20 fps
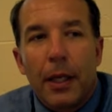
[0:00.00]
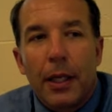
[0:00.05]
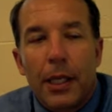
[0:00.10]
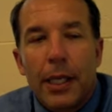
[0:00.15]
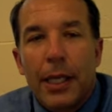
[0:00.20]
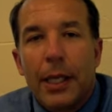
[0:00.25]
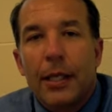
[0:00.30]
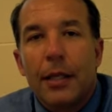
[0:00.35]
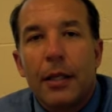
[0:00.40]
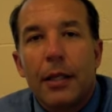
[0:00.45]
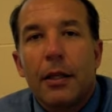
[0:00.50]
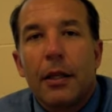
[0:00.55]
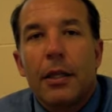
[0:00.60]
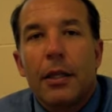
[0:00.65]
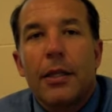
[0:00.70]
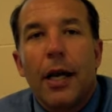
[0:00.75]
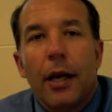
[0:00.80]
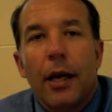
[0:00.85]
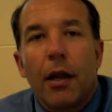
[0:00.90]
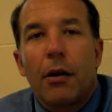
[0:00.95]
get the
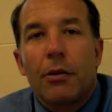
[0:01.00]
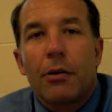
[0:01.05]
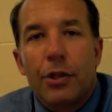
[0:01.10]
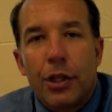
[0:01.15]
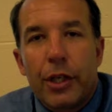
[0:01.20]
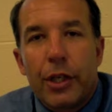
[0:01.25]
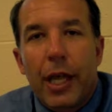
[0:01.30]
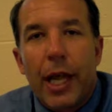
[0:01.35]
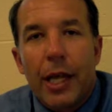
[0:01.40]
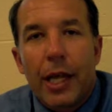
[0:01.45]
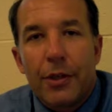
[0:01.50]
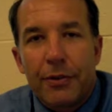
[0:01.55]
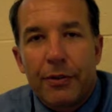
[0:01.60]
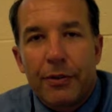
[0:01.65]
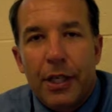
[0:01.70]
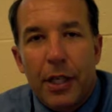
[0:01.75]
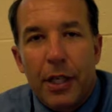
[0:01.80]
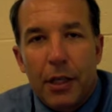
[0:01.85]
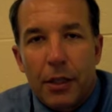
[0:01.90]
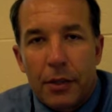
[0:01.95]
technology in the hands of
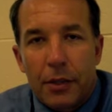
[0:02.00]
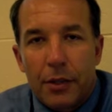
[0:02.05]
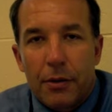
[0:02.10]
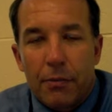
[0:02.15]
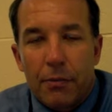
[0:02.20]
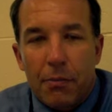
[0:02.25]
kids.